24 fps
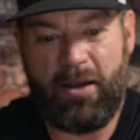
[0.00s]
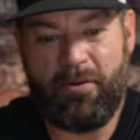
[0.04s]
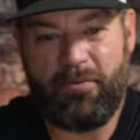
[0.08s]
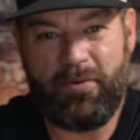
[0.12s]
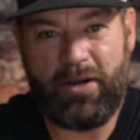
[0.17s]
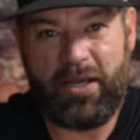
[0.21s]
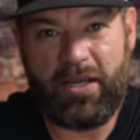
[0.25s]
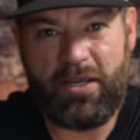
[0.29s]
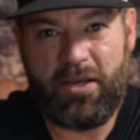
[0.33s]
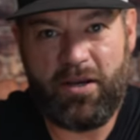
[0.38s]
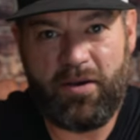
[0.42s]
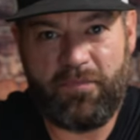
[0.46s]

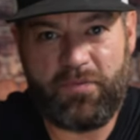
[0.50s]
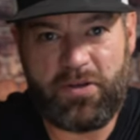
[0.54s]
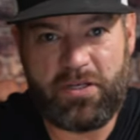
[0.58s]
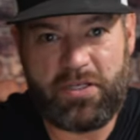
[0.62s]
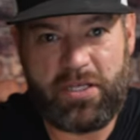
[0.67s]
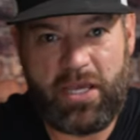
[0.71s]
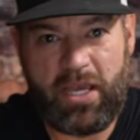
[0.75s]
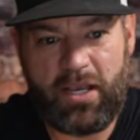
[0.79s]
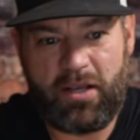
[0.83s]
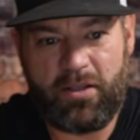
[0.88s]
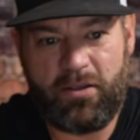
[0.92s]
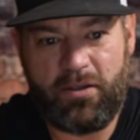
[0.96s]
Right here, if you
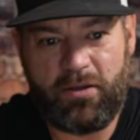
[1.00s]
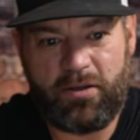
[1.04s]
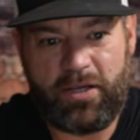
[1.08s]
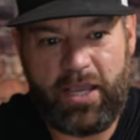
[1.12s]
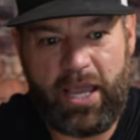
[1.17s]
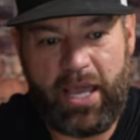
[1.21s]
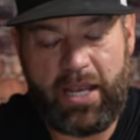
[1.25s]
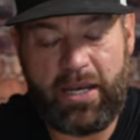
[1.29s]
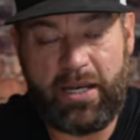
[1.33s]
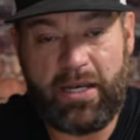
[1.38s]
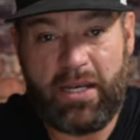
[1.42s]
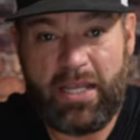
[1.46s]
take a look
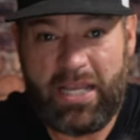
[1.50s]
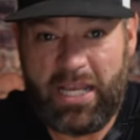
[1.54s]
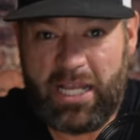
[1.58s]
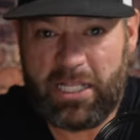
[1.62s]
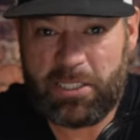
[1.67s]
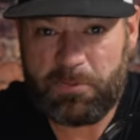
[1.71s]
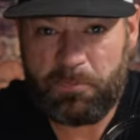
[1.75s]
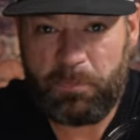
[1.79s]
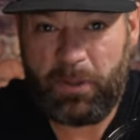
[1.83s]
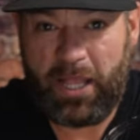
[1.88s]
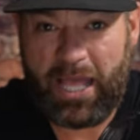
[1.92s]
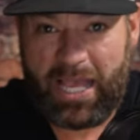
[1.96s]
at it, it's
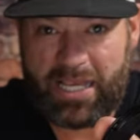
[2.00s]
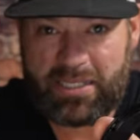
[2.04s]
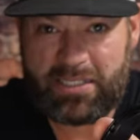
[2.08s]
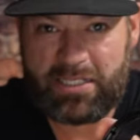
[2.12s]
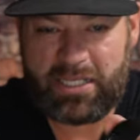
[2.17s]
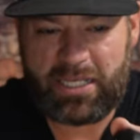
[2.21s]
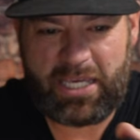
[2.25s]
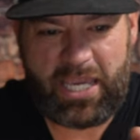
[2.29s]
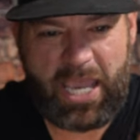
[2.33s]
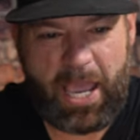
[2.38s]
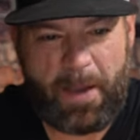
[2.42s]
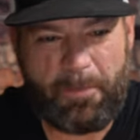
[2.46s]

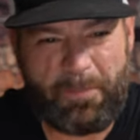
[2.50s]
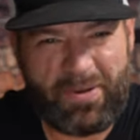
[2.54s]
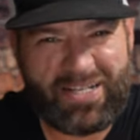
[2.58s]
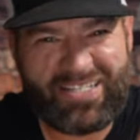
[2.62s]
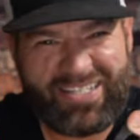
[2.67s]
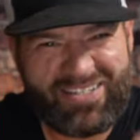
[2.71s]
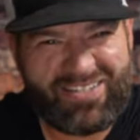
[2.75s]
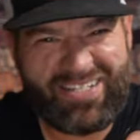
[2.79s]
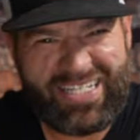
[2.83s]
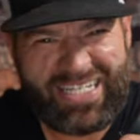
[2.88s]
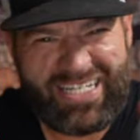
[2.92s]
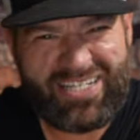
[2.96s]
plastic, yeah, but
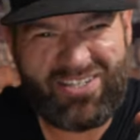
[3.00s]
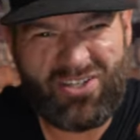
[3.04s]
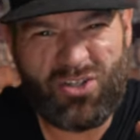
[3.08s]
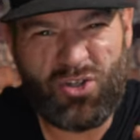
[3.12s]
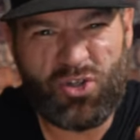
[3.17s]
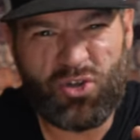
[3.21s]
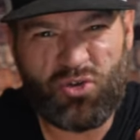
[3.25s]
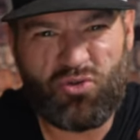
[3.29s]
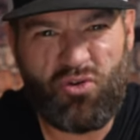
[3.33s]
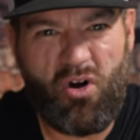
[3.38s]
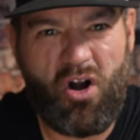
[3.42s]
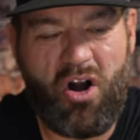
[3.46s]
it's nice and
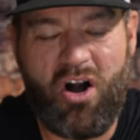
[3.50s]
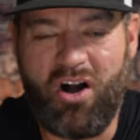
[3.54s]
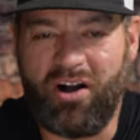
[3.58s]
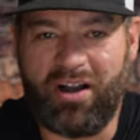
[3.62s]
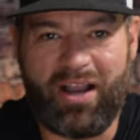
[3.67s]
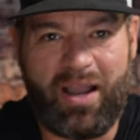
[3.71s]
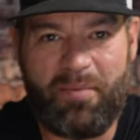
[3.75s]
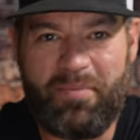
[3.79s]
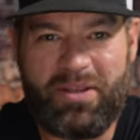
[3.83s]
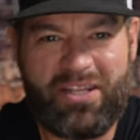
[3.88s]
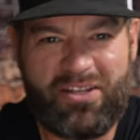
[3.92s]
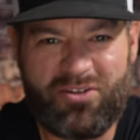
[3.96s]
strong.
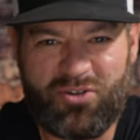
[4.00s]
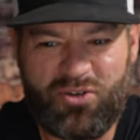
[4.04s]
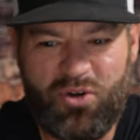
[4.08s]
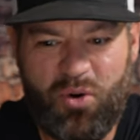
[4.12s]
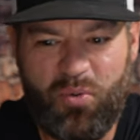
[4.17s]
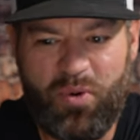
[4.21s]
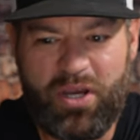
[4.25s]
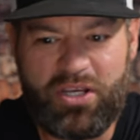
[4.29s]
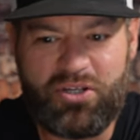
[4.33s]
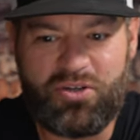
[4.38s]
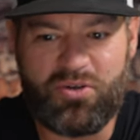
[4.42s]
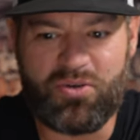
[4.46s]
I mean, there's
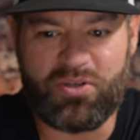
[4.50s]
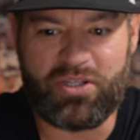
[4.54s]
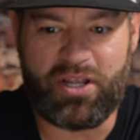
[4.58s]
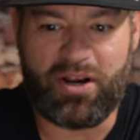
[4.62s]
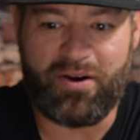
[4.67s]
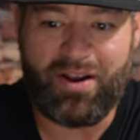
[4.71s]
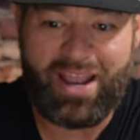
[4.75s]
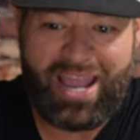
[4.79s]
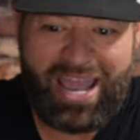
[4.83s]
no issues there.